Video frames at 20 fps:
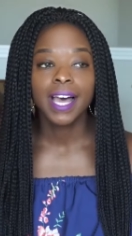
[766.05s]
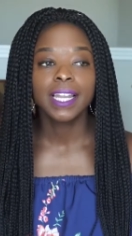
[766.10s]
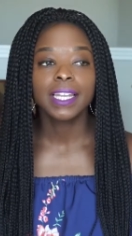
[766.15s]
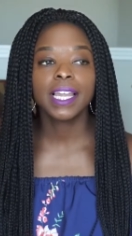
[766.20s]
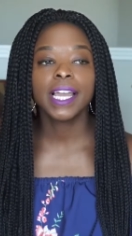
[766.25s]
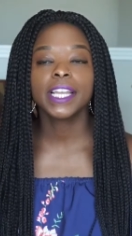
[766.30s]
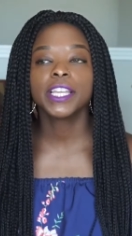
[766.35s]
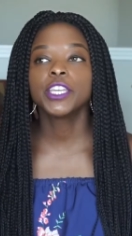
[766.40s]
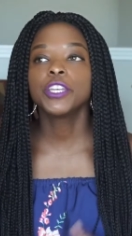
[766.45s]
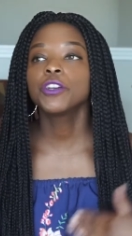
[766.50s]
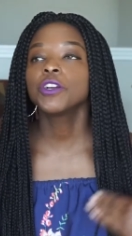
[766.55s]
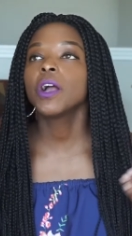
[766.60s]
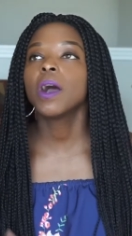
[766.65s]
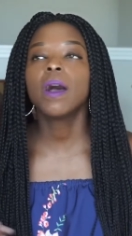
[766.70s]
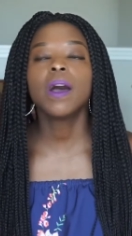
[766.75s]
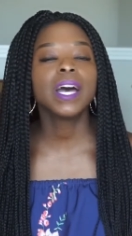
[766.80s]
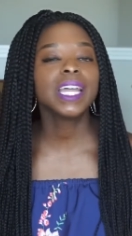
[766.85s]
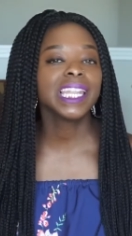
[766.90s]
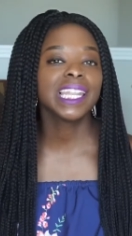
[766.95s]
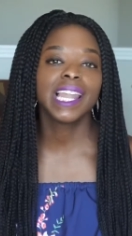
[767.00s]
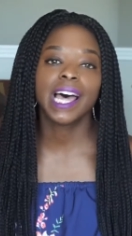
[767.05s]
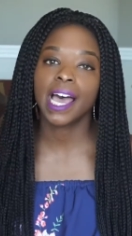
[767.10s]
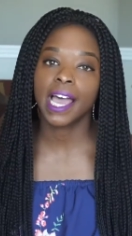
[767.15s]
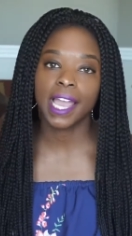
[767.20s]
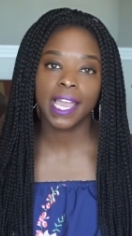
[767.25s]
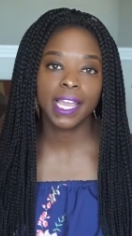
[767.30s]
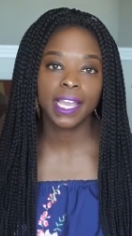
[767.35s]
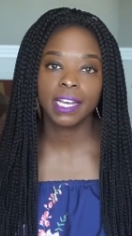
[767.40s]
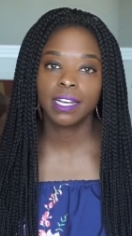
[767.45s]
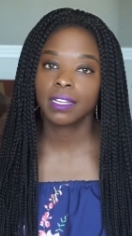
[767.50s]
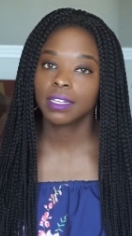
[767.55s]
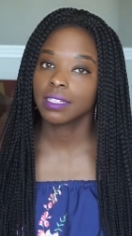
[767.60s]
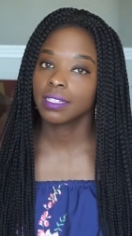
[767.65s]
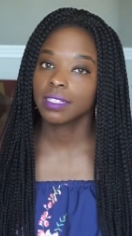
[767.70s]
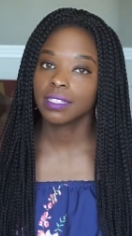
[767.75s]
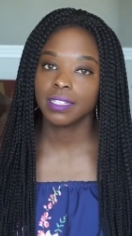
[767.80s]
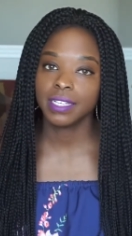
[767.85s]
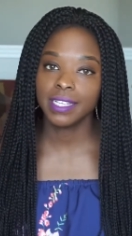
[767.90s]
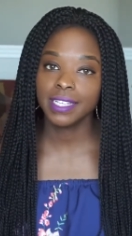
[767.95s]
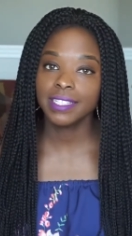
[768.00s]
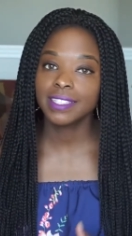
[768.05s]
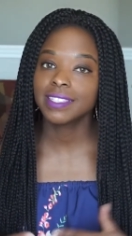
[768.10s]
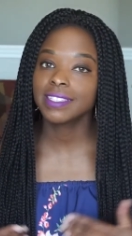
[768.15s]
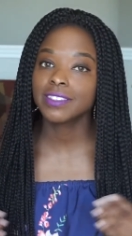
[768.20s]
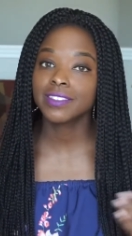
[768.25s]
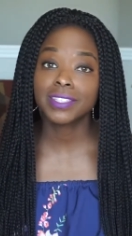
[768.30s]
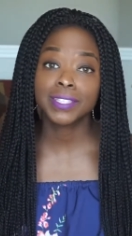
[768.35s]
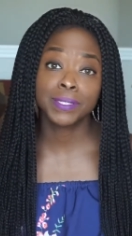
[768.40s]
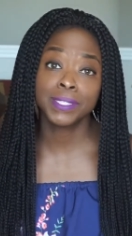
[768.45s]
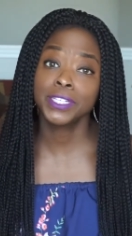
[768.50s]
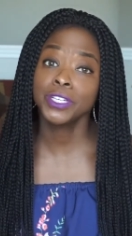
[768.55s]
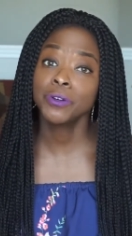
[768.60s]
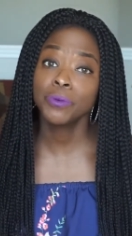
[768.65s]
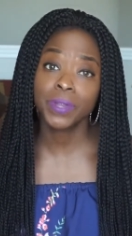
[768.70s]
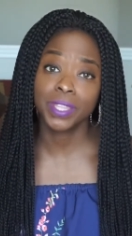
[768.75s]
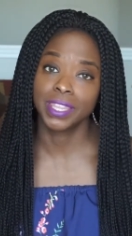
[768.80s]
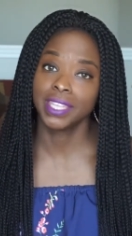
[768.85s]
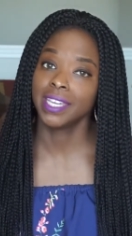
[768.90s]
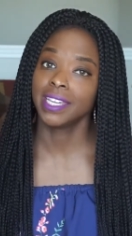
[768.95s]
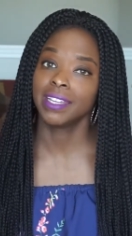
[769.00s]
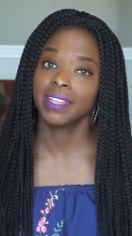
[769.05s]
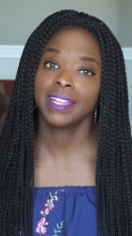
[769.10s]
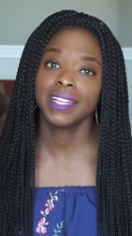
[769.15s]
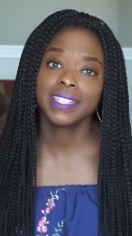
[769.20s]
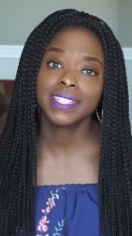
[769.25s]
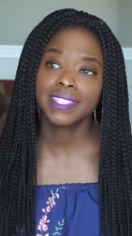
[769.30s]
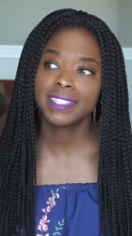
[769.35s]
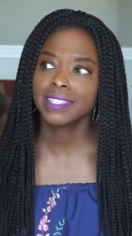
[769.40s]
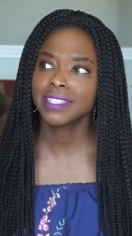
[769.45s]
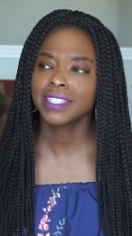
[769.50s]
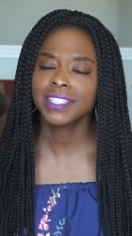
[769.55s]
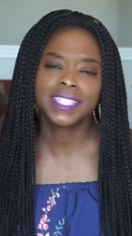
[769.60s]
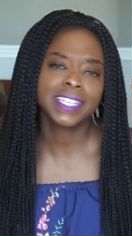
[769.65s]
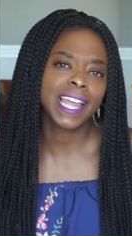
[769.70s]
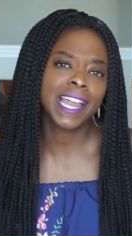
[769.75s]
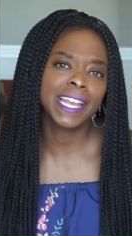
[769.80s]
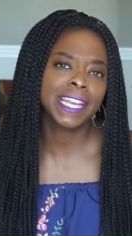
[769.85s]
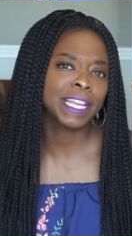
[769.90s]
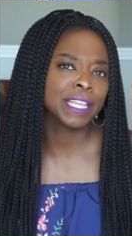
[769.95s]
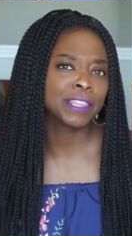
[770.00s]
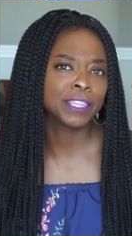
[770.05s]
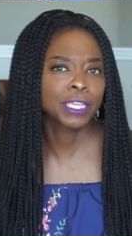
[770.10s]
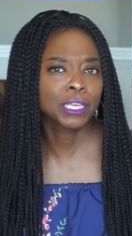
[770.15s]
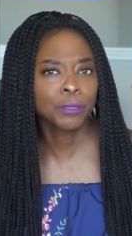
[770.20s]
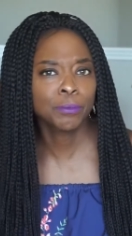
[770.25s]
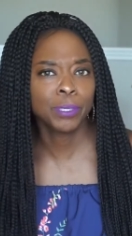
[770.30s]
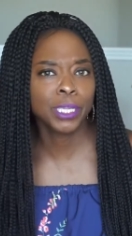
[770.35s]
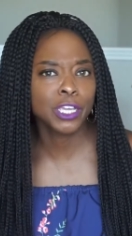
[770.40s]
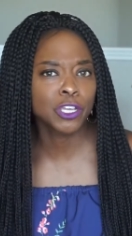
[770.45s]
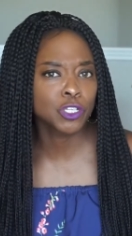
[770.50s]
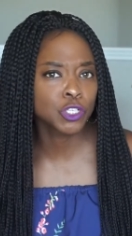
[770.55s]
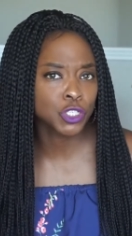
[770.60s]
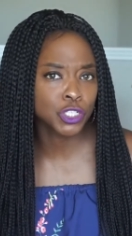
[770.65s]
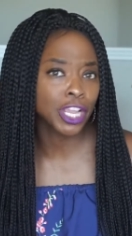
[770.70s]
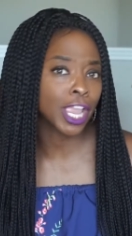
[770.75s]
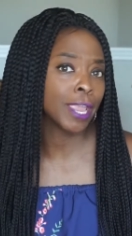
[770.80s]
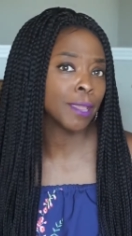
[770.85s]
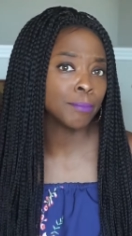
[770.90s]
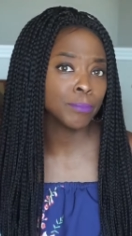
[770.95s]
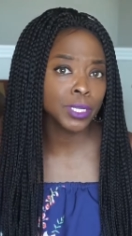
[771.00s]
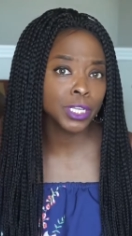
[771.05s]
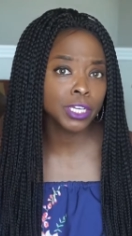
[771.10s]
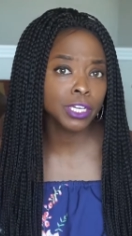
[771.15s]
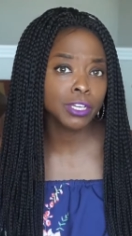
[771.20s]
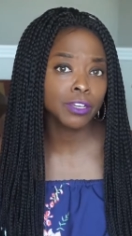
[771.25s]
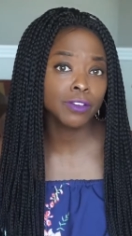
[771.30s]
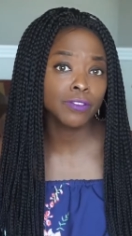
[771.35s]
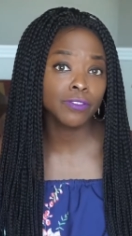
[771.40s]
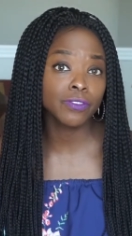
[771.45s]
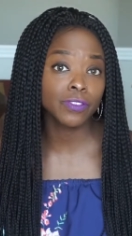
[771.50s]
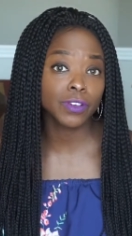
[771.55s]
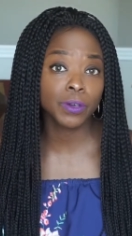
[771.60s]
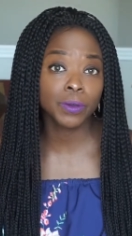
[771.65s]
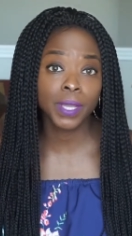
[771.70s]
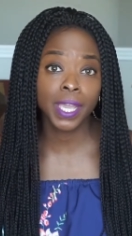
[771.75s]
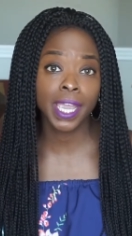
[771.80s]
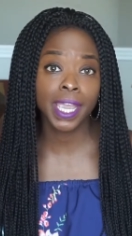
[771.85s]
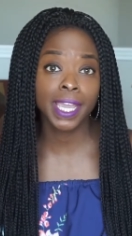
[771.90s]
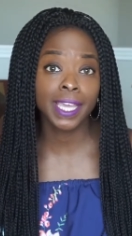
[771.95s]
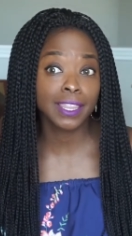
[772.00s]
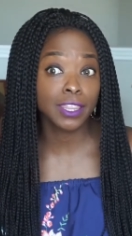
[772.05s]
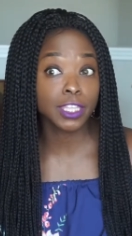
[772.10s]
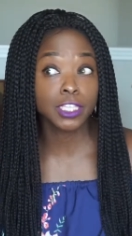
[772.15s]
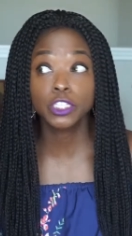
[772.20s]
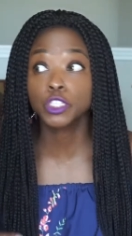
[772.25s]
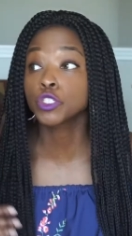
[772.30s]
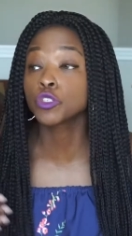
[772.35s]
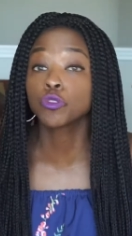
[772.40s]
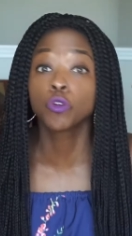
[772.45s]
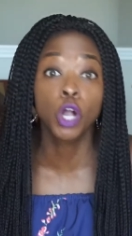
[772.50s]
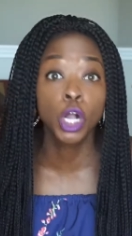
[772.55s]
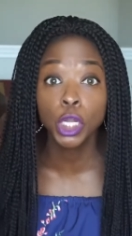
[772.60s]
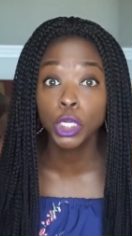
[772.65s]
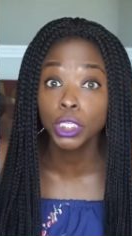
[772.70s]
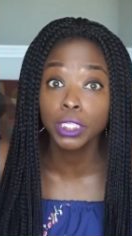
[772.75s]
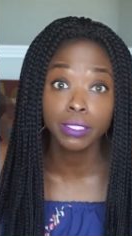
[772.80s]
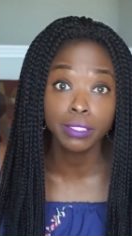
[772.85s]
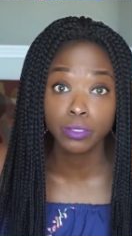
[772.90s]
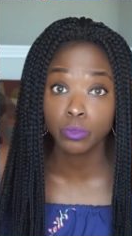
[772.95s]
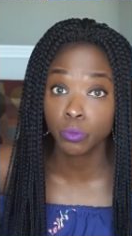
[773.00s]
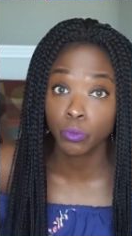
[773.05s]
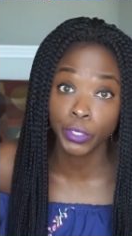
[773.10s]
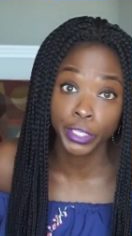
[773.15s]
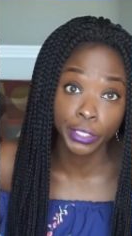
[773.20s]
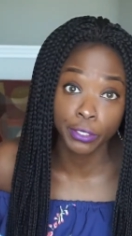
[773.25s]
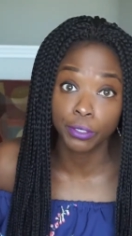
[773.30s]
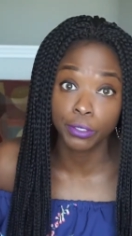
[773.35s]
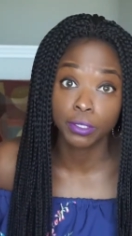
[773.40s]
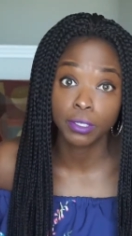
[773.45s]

Like you're online, it's deal with it. It's it's not anything to be ashamed of, okay? The struggle is real.